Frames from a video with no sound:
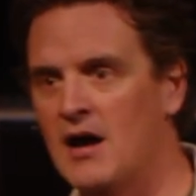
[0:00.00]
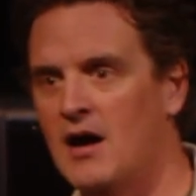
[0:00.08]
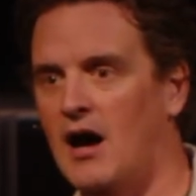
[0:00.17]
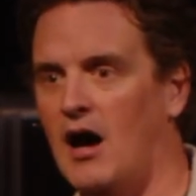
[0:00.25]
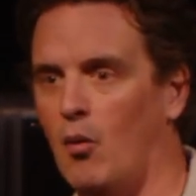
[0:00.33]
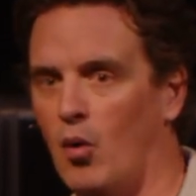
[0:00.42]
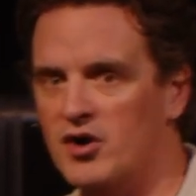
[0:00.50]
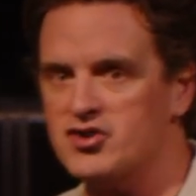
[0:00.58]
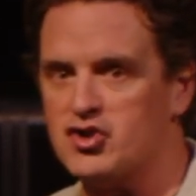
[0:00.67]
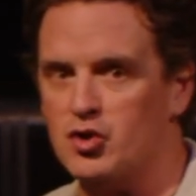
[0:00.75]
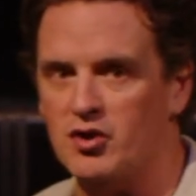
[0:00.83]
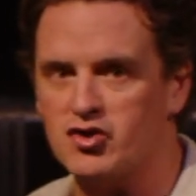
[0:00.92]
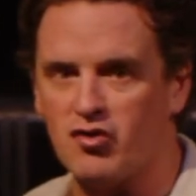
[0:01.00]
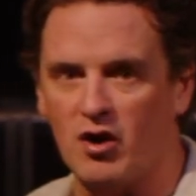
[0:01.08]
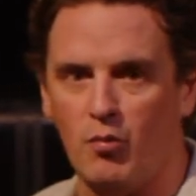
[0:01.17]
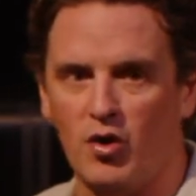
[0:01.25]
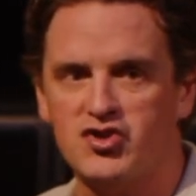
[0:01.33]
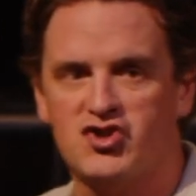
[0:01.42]
1 student
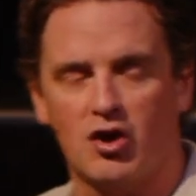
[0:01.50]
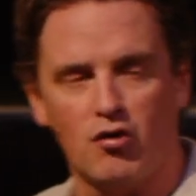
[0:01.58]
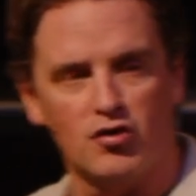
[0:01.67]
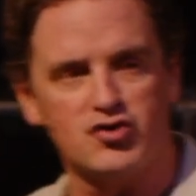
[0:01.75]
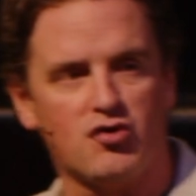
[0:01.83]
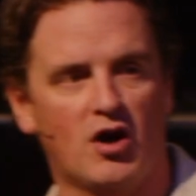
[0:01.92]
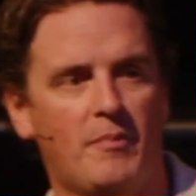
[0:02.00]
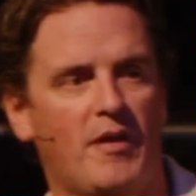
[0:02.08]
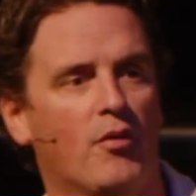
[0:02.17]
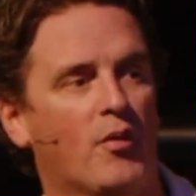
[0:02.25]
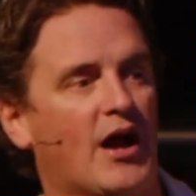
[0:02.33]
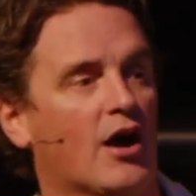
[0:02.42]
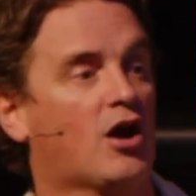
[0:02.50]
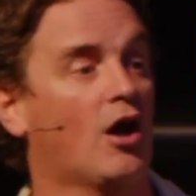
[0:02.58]
trip, 1 general trip, and then we got a